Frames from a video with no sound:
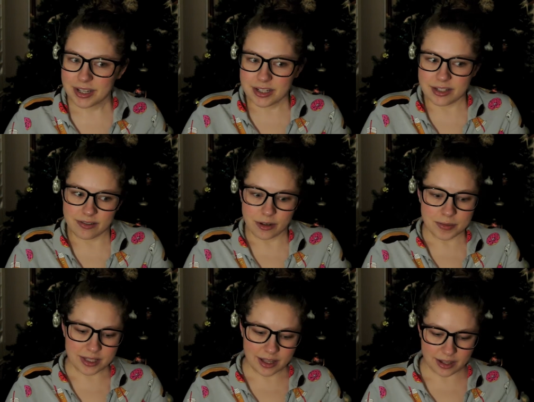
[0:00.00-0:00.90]
to film a
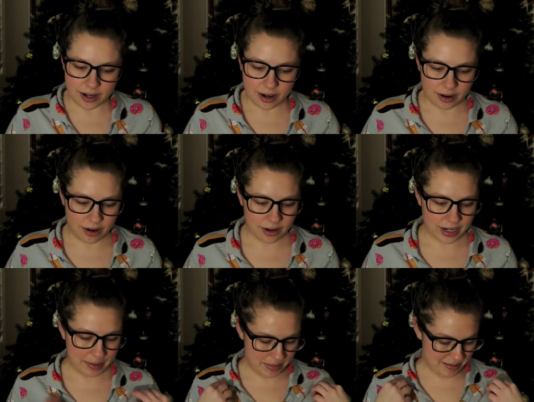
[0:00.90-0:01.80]
skincare haul and
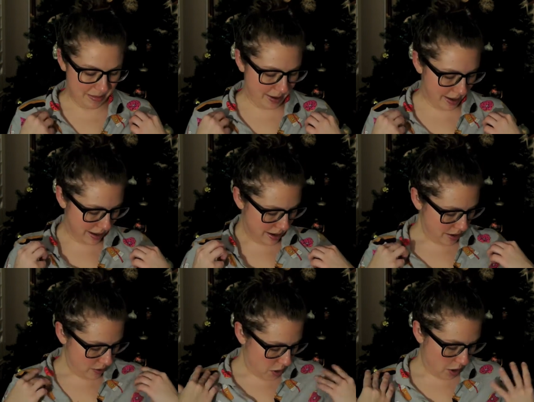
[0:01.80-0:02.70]
I'm in my
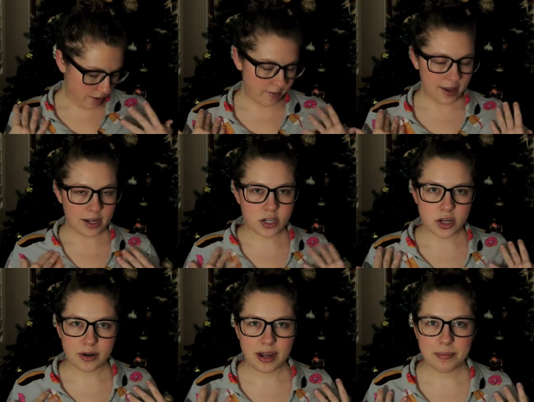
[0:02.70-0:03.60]
coffee and
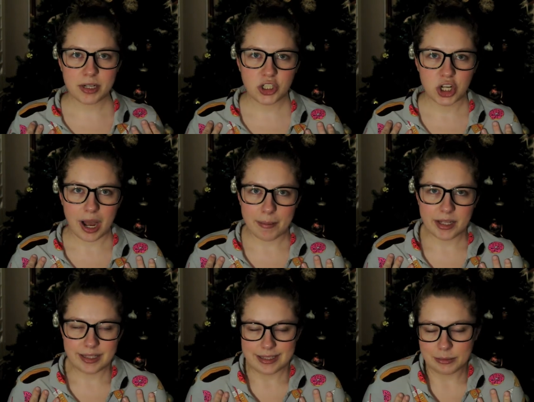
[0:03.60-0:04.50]
donut
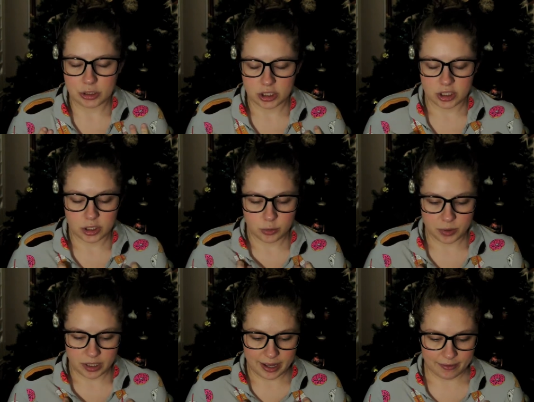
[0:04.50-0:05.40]
pajamas which are super
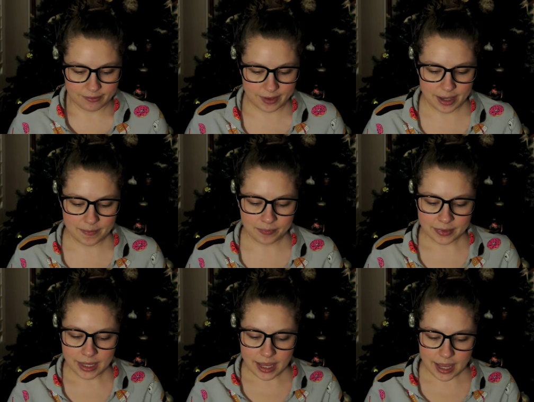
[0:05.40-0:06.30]
comfy
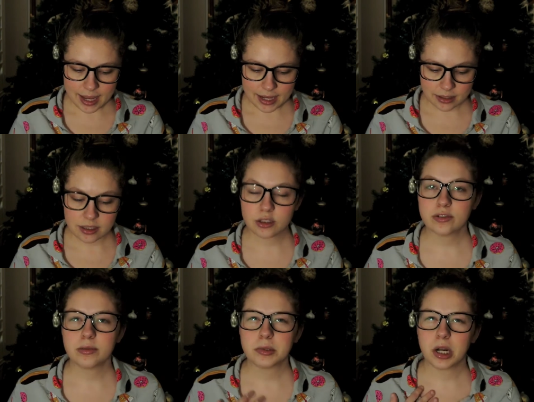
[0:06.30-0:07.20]
and these are
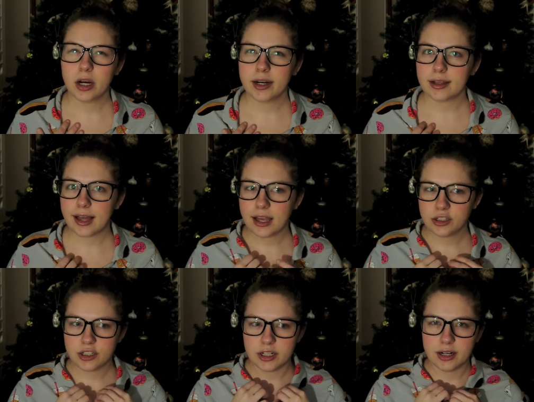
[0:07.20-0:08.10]
from Target
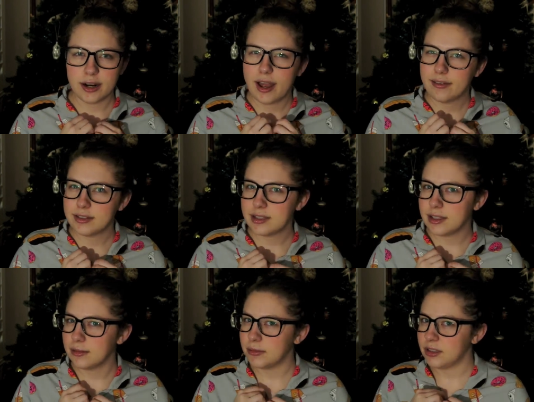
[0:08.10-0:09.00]
last year. I haven't seen
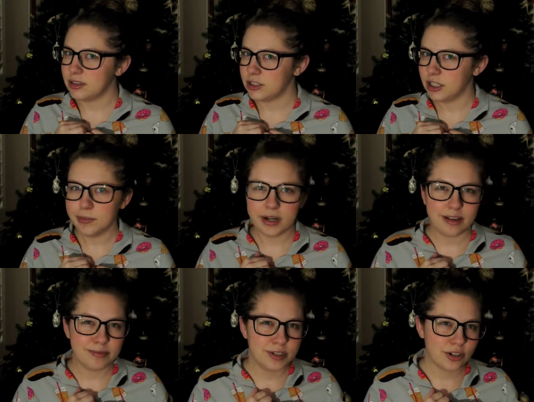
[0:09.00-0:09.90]
them there this year but
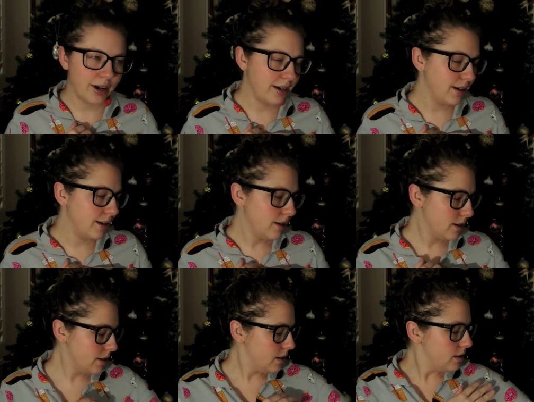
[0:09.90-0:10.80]
I've been trying to
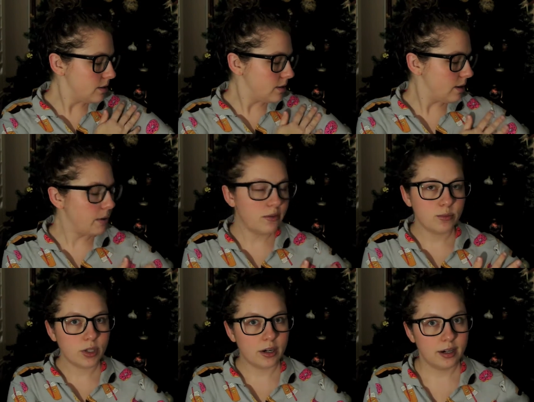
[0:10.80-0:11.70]
stay away from
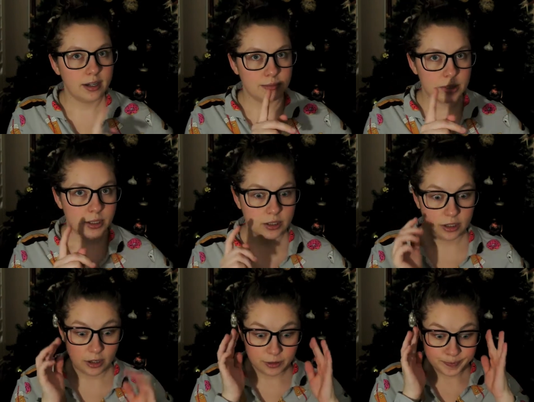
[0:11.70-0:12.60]
Target and be a good
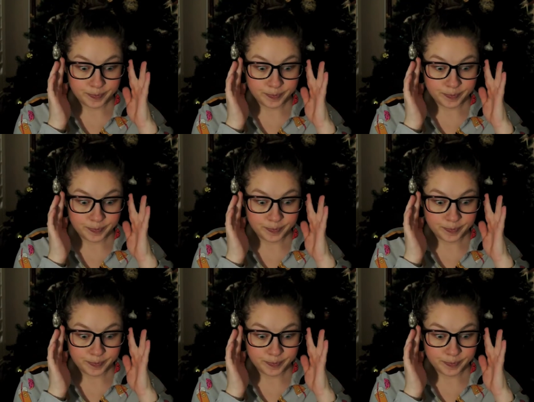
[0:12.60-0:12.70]
girl.